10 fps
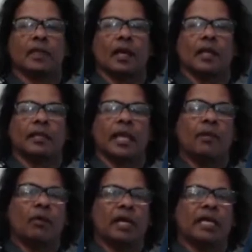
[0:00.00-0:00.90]
they
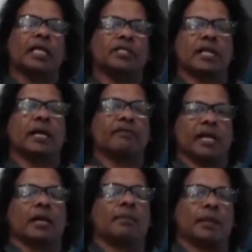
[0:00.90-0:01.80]
want each and every
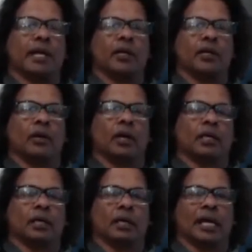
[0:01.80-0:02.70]
company to
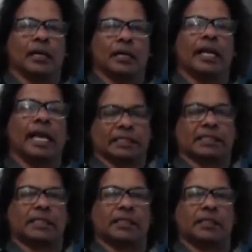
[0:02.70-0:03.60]
return hundred
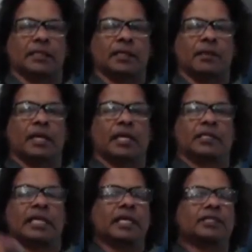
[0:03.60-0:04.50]
x because
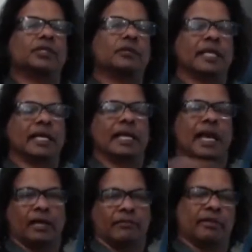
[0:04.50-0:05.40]
they assume that
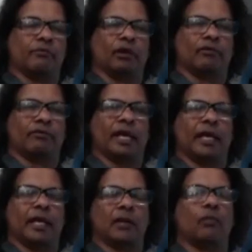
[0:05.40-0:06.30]
nine of them will fail
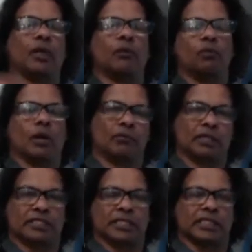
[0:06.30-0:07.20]
and only one
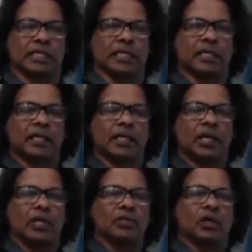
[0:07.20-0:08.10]
will succeed.
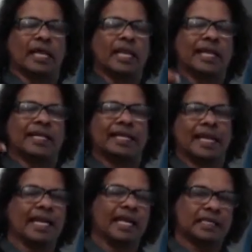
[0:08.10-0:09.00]
So getting a
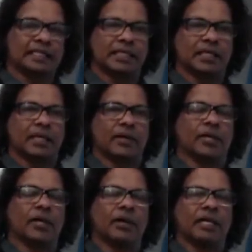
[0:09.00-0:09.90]
10x
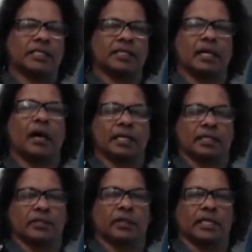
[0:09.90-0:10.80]
return is not
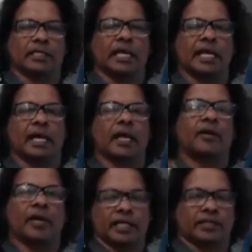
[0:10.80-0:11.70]
as good as getting a
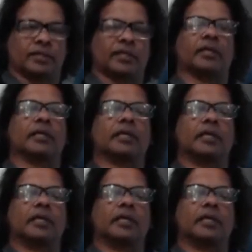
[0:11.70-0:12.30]
100x return